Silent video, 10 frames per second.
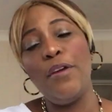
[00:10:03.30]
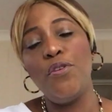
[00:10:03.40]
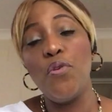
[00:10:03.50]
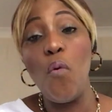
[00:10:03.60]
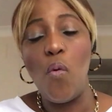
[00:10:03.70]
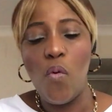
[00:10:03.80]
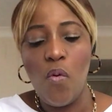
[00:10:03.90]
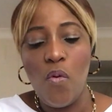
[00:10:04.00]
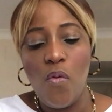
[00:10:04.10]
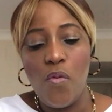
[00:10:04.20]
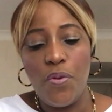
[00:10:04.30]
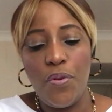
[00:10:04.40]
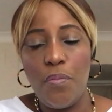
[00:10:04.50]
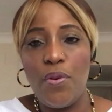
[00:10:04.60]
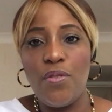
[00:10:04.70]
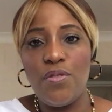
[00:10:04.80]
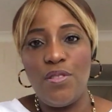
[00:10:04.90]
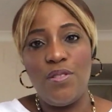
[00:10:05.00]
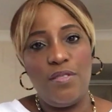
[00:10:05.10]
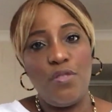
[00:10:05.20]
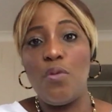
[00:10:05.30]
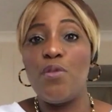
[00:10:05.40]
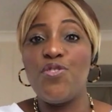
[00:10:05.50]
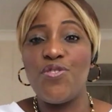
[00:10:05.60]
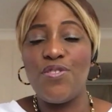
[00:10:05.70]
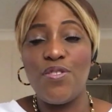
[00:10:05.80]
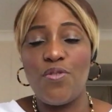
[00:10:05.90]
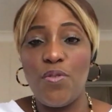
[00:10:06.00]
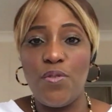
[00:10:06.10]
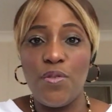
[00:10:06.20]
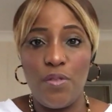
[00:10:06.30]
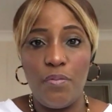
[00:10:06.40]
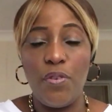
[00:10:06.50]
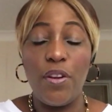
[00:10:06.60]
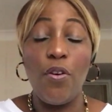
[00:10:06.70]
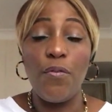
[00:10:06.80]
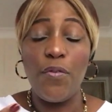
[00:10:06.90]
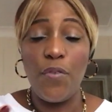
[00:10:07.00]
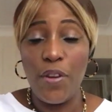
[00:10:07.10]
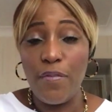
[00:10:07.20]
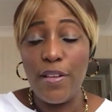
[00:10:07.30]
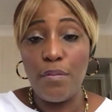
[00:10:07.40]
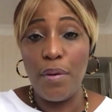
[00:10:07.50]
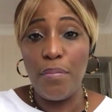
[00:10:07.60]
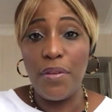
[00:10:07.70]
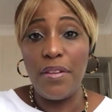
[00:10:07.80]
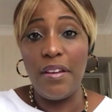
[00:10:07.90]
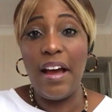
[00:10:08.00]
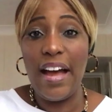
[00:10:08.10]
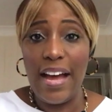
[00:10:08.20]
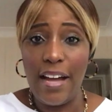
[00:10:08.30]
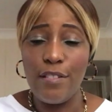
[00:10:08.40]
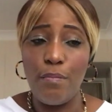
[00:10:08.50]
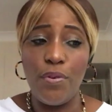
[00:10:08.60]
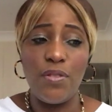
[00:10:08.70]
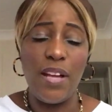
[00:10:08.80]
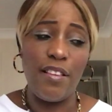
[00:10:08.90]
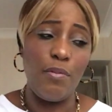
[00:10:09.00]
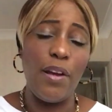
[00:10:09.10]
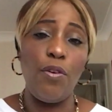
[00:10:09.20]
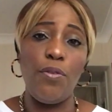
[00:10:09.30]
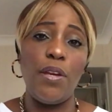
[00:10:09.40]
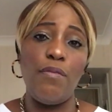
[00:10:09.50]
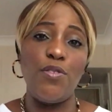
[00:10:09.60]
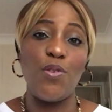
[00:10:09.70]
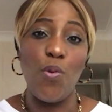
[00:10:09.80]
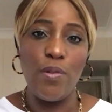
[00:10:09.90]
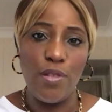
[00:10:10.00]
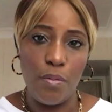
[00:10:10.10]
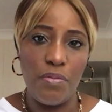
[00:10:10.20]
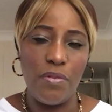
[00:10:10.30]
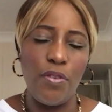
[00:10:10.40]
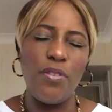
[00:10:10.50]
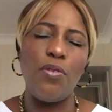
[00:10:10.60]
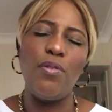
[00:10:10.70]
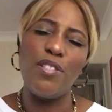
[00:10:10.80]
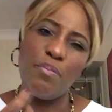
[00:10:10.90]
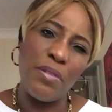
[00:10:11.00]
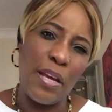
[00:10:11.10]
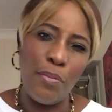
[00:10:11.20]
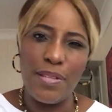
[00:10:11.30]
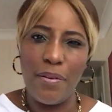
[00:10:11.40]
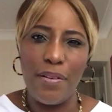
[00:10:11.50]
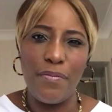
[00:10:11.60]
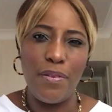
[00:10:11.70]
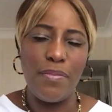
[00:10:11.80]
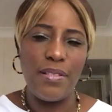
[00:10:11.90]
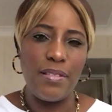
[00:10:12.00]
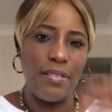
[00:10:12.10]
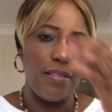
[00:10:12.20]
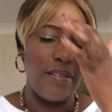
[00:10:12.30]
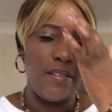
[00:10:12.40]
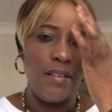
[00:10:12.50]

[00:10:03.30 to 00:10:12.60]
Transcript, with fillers: No, you know, because it's not what Jesus taught us. For, um, forgiveness may be hard, but that's why God gave us the Holy Spirit. The Holy Spirit helps our infirmities.